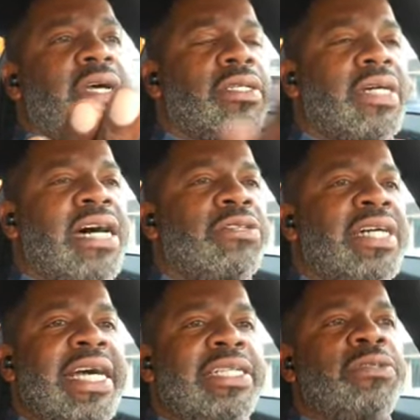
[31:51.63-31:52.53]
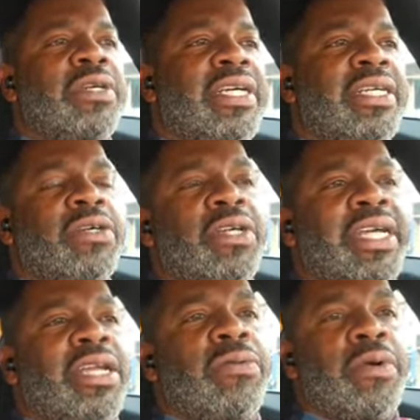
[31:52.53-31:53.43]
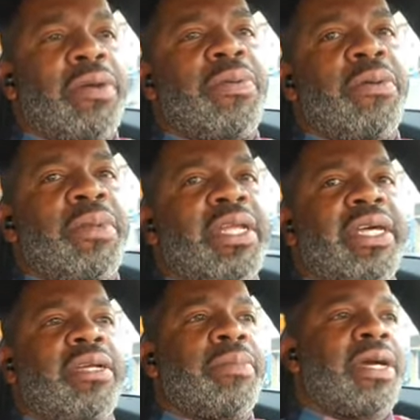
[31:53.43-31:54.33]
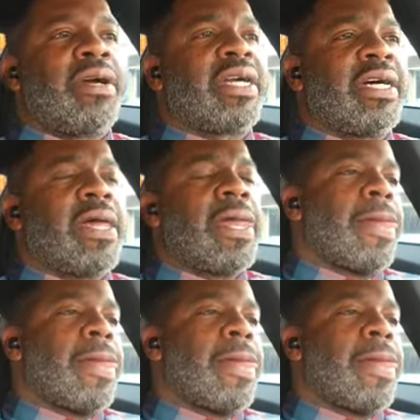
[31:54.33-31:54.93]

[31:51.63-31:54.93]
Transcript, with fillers: So how's a high school kid going to get a work permit in America?